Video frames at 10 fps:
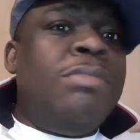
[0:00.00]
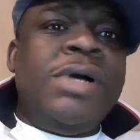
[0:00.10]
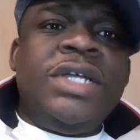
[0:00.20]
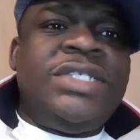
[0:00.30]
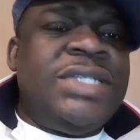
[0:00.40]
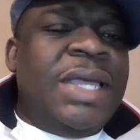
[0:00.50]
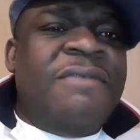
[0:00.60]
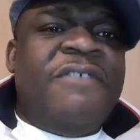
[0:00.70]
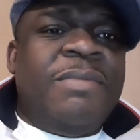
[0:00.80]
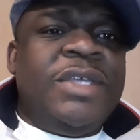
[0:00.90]
much
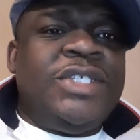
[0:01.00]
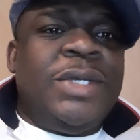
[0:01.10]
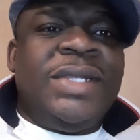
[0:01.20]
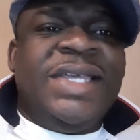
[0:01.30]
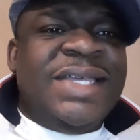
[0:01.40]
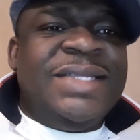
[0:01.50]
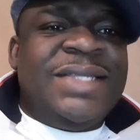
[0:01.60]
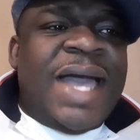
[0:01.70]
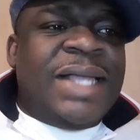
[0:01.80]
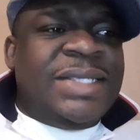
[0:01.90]
information
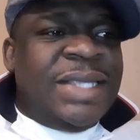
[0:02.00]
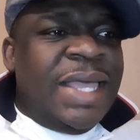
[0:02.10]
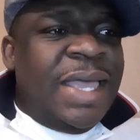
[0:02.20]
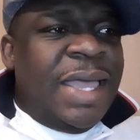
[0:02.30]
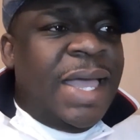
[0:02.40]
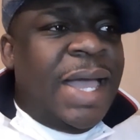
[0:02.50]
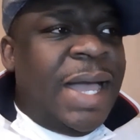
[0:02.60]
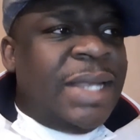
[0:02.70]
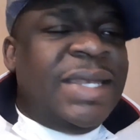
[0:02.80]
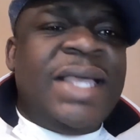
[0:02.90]
in that
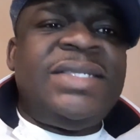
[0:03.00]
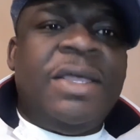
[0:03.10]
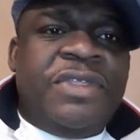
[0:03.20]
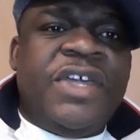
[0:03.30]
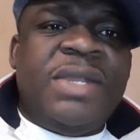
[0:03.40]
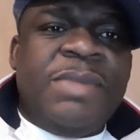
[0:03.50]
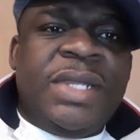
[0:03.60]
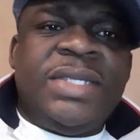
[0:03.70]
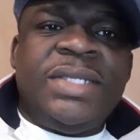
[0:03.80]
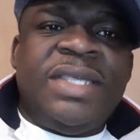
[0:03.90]
less than
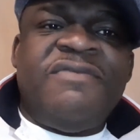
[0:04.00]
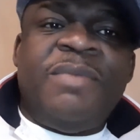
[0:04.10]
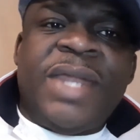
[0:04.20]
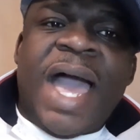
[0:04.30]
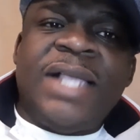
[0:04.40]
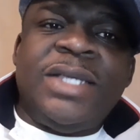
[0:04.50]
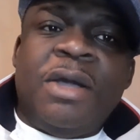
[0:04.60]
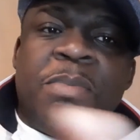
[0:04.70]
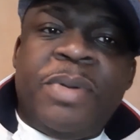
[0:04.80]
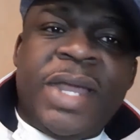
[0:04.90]
30-minute interview, but I had to
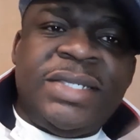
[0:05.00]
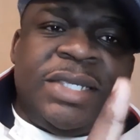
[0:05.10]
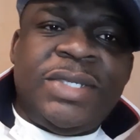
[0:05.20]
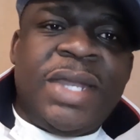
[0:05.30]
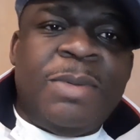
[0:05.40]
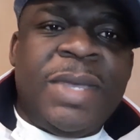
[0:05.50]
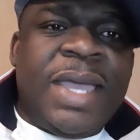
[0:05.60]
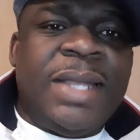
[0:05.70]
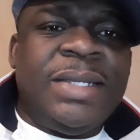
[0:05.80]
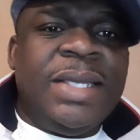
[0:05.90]
compress it so that we
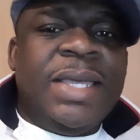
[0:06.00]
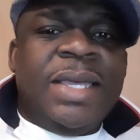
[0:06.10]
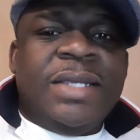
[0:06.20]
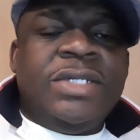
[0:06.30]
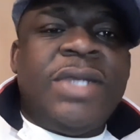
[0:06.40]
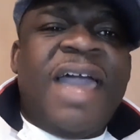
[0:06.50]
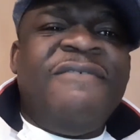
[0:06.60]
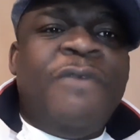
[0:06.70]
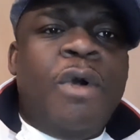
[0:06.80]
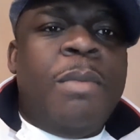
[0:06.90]
can
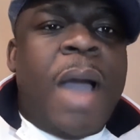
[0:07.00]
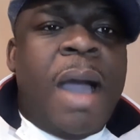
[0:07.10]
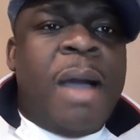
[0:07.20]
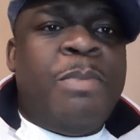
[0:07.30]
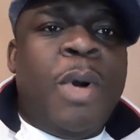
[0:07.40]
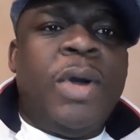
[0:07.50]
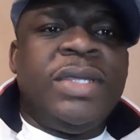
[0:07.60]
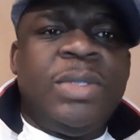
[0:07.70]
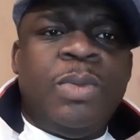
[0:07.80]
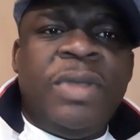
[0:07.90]
drive home our
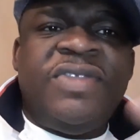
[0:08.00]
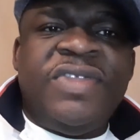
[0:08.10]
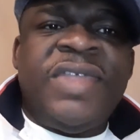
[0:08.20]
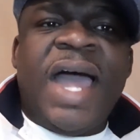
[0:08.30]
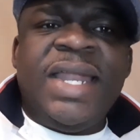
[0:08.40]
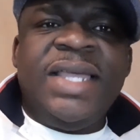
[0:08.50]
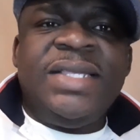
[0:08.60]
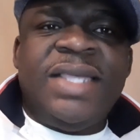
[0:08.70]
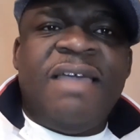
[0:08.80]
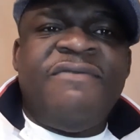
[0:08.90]
point. With that
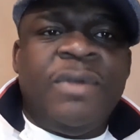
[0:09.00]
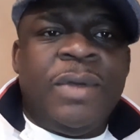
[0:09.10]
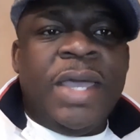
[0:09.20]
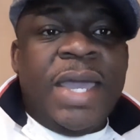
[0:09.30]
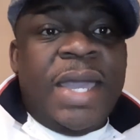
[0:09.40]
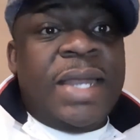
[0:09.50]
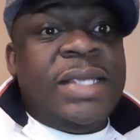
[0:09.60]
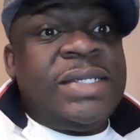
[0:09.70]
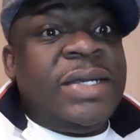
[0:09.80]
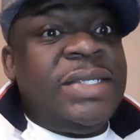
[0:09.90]
interview, it
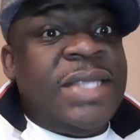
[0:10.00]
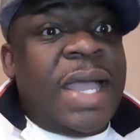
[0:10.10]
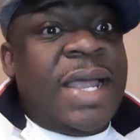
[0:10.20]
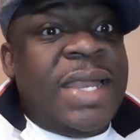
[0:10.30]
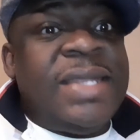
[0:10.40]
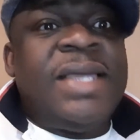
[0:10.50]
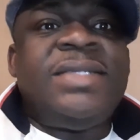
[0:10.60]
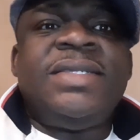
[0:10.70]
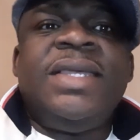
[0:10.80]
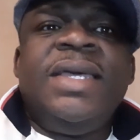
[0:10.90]
is crystal clear
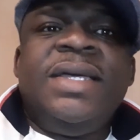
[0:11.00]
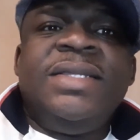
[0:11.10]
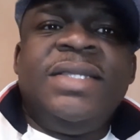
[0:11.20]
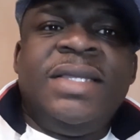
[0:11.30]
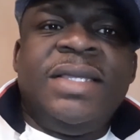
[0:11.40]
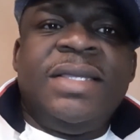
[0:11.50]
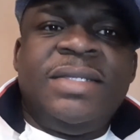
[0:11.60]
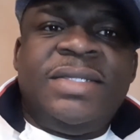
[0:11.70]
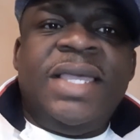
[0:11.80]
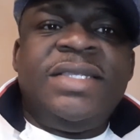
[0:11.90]
that the
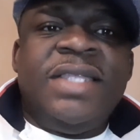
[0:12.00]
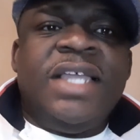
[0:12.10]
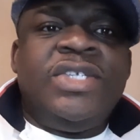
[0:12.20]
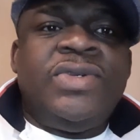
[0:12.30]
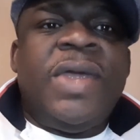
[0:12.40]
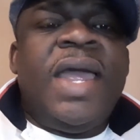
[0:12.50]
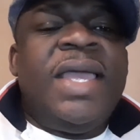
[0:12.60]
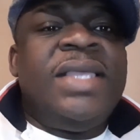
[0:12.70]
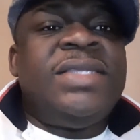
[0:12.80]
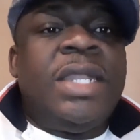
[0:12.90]
state Nigeria
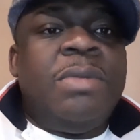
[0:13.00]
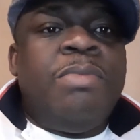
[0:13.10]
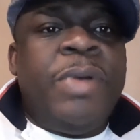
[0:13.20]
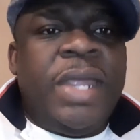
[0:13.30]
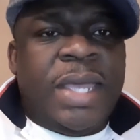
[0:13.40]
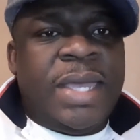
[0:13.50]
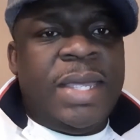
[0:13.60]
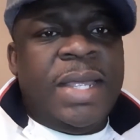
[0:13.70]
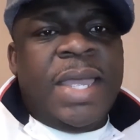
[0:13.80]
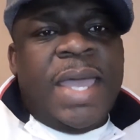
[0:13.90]
is at the
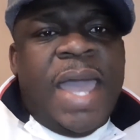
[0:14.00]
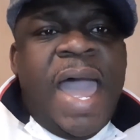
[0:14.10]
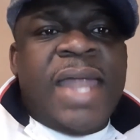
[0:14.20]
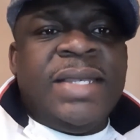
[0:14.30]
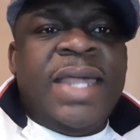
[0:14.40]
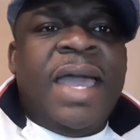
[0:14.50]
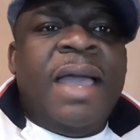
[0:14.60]
brink. And